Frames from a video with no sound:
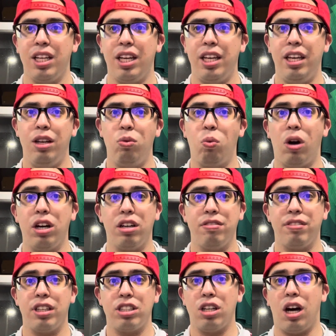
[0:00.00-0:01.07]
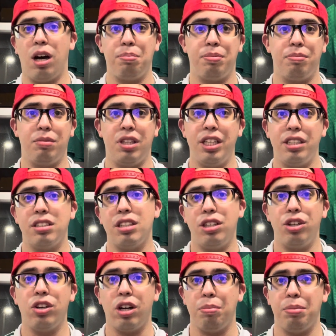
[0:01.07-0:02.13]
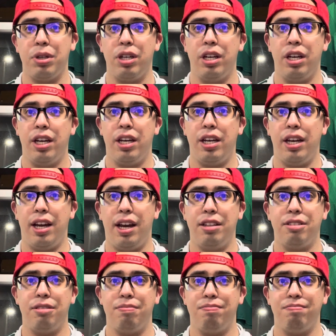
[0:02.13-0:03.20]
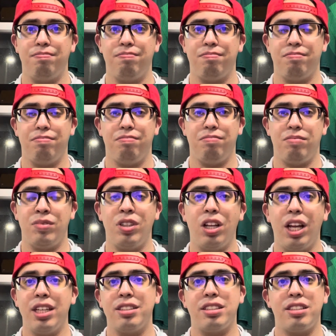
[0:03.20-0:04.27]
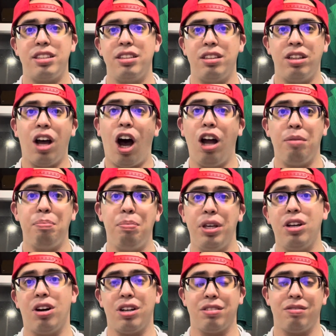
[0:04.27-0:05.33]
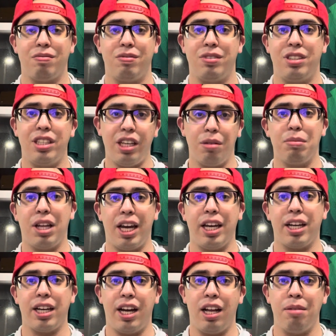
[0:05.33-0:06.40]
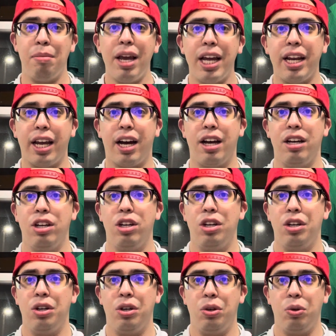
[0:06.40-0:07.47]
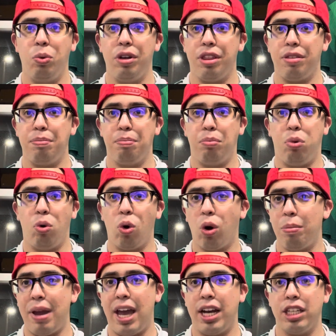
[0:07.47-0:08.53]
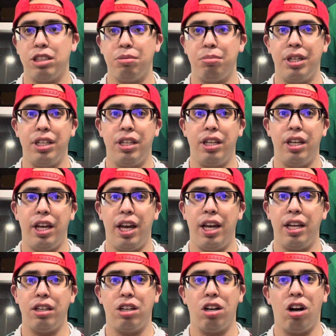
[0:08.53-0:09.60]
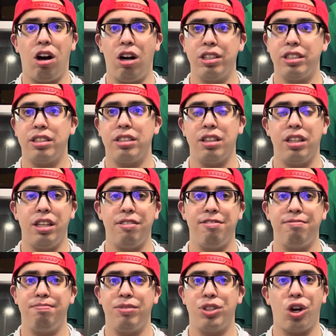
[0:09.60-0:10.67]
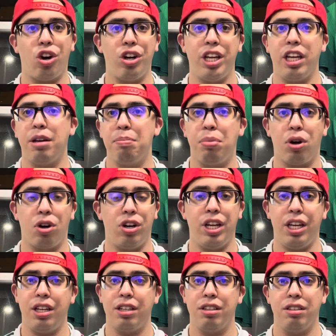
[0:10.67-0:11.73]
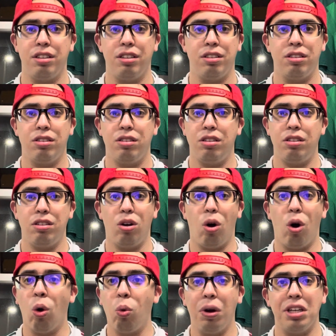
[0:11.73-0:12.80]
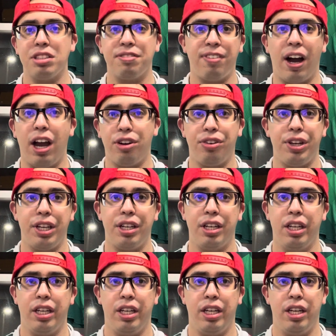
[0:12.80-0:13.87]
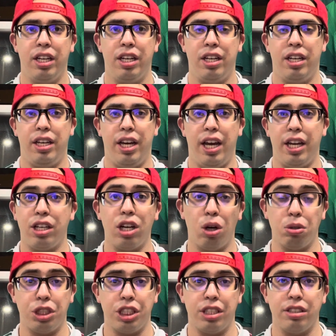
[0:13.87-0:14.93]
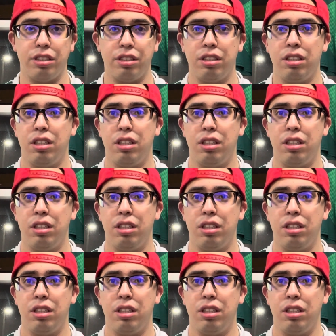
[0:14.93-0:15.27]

in one of the top leagues in Europe, and not be on a team like Almeria with poor management and constantly turning and burning, always firing head coaches.